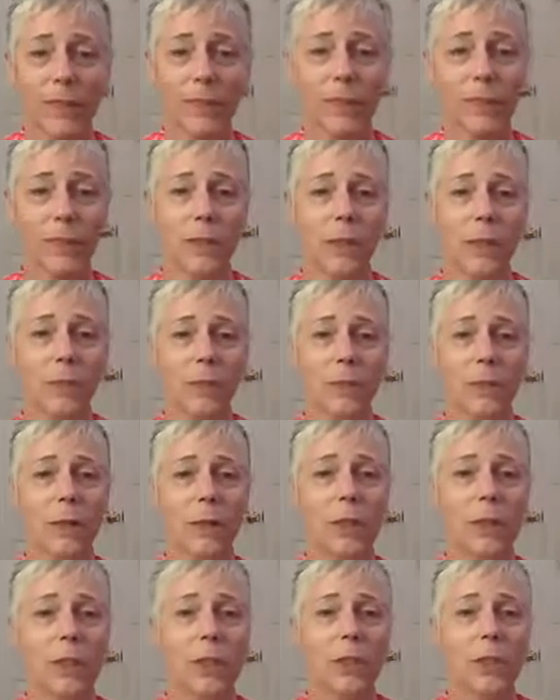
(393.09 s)
So
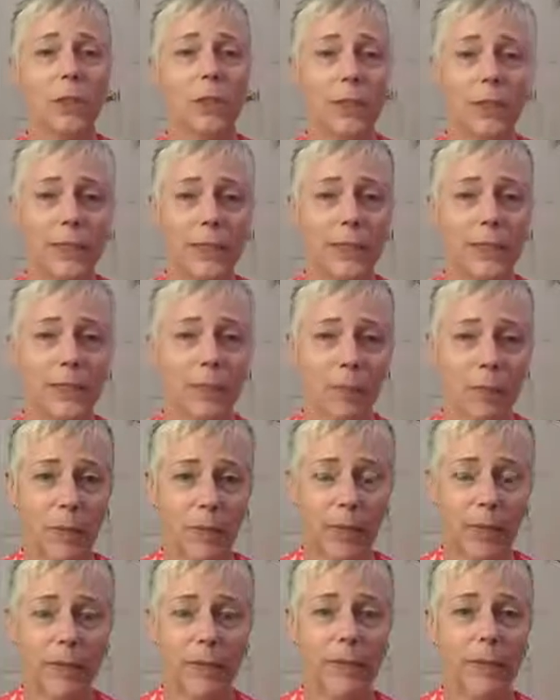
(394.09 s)
she
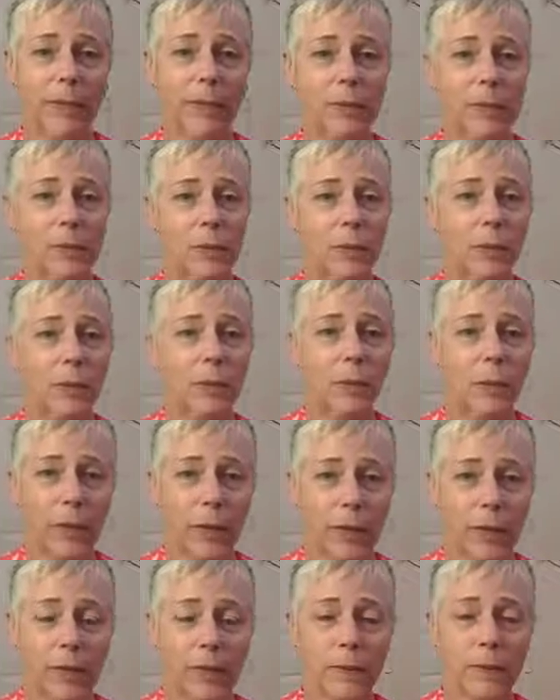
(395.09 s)
explained that 2
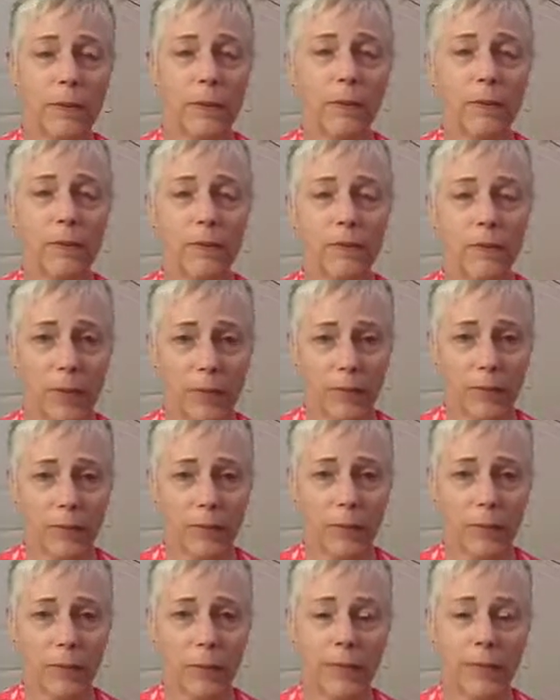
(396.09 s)
oils,
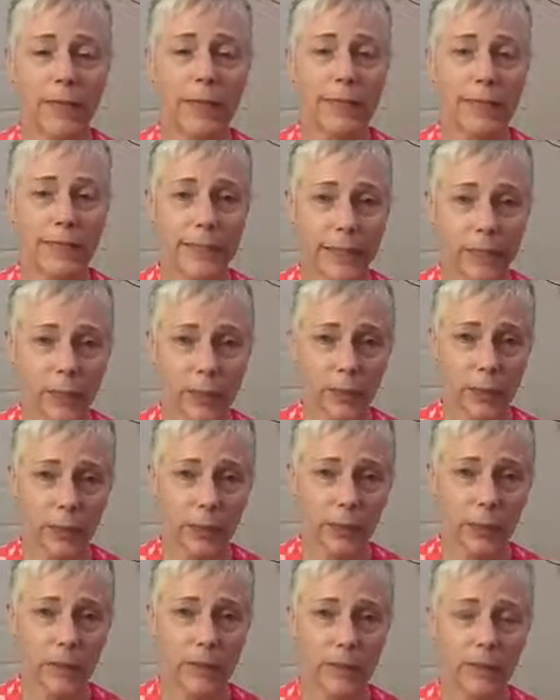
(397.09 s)
vetiver and
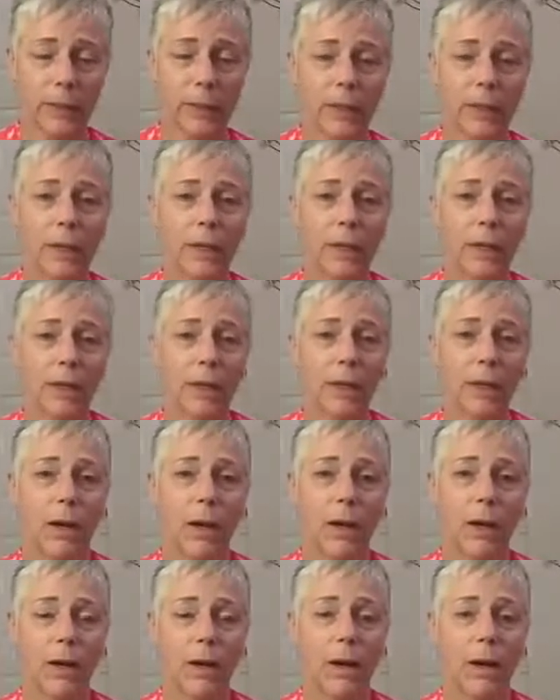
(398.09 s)
cedarwood,
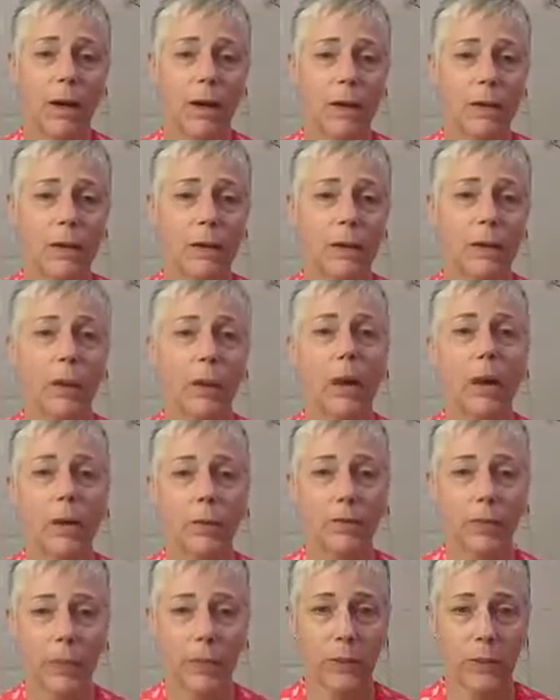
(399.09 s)
are
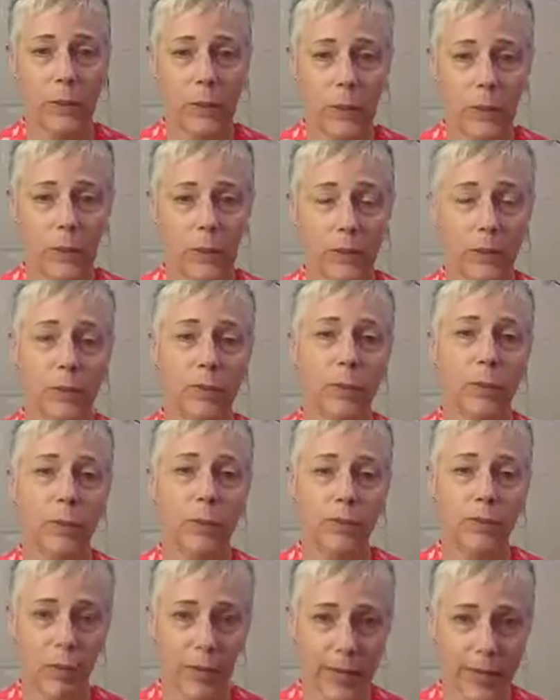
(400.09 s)
calming oils for
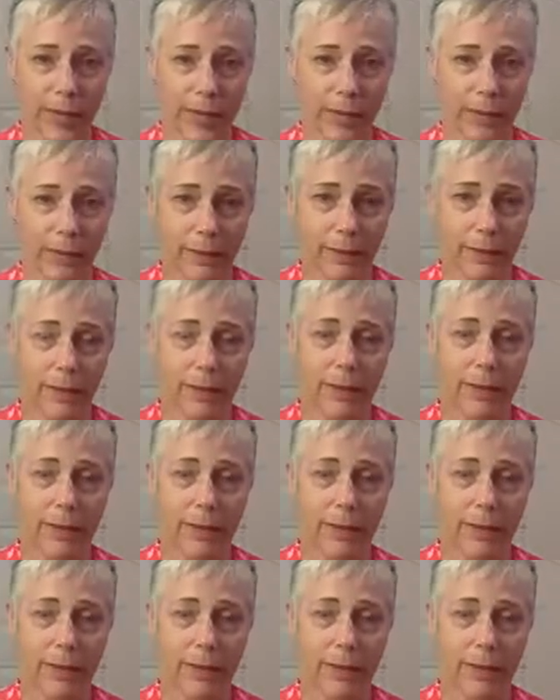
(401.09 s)
the brain.